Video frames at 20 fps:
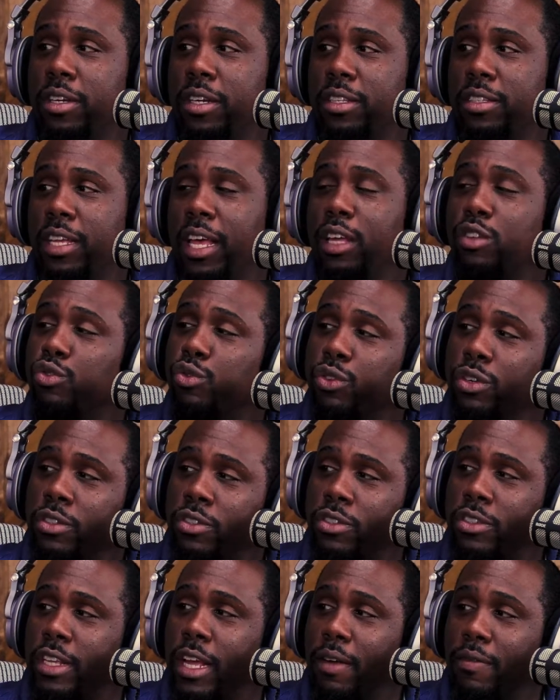that it takes for
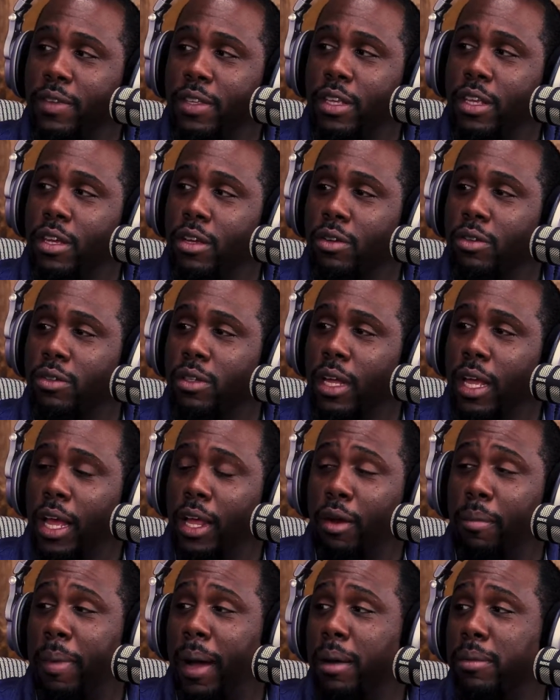7 years.
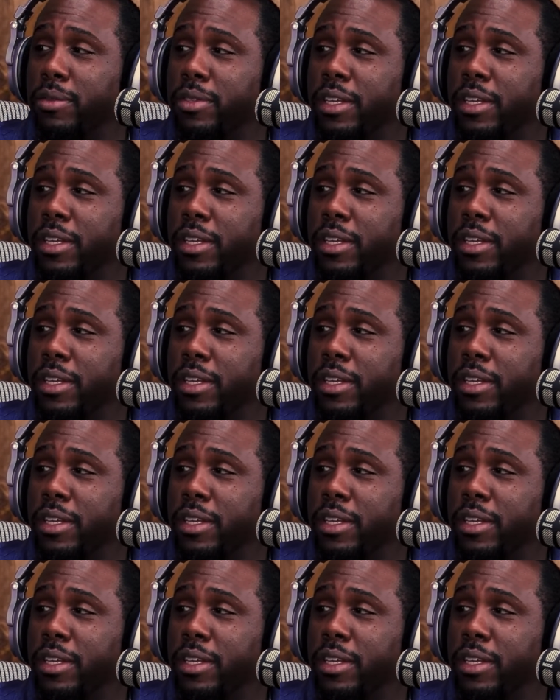And the Bible